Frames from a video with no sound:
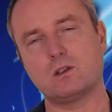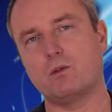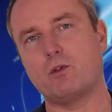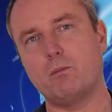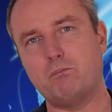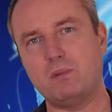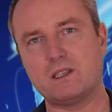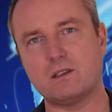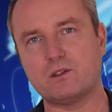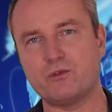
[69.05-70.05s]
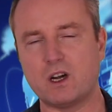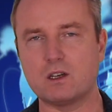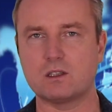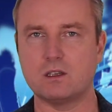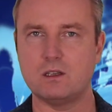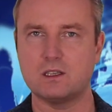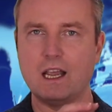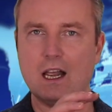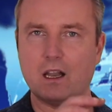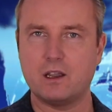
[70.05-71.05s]
So from business functions
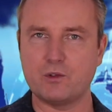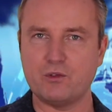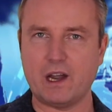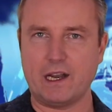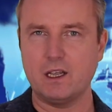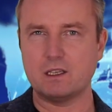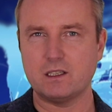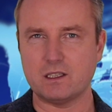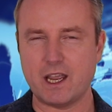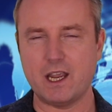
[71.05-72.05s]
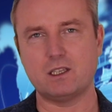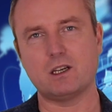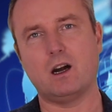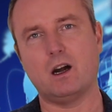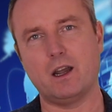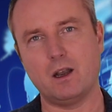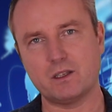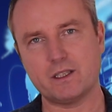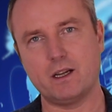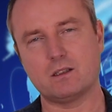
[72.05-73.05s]
like finance and H R
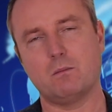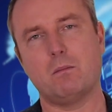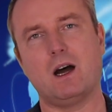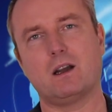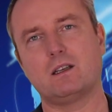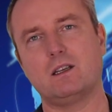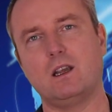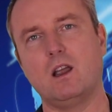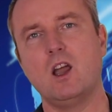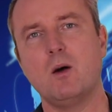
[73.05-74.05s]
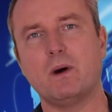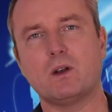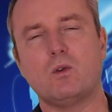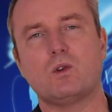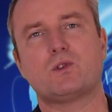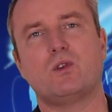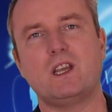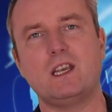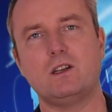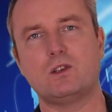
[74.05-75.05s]
and sales and marketing, but also
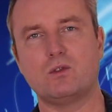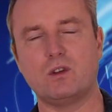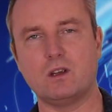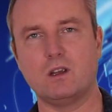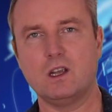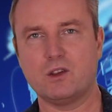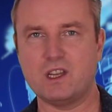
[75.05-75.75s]
into the,